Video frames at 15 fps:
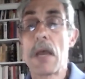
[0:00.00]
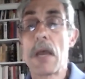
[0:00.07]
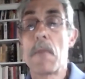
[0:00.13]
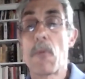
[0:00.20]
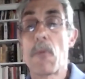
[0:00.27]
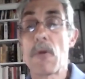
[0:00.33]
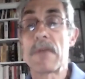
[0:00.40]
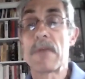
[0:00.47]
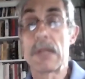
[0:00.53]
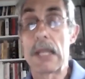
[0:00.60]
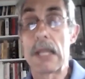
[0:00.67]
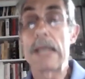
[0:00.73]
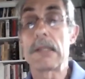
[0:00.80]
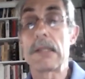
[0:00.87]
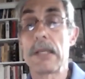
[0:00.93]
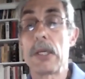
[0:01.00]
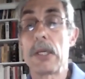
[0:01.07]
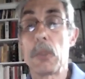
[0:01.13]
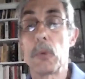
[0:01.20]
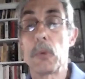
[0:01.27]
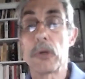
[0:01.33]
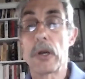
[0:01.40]
more than likely
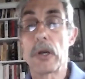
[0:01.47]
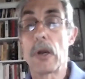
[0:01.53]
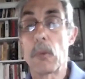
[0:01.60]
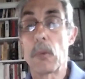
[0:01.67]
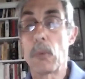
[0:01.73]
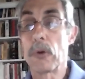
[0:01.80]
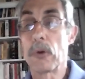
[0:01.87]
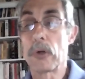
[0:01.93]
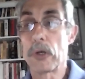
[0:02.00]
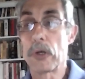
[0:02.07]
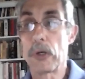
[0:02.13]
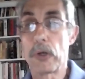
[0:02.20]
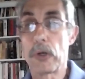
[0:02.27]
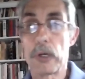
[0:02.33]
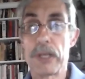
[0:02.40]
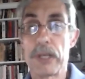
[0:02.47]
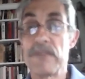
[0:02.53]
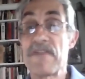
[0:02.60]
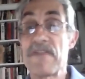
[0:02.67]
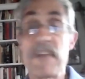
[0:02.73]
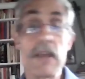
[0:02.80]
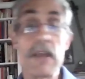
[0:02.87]
were, were in
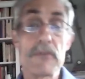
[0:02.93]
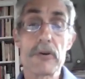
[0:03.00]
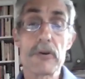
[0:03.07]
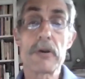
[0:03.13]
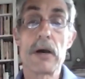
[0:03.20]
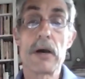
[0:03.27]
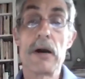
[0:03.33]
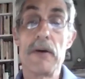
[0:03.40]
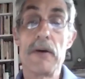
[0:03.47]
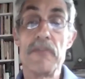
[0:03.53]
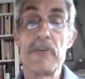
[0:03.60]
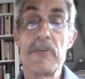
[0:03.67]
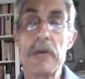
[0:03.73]
favor of,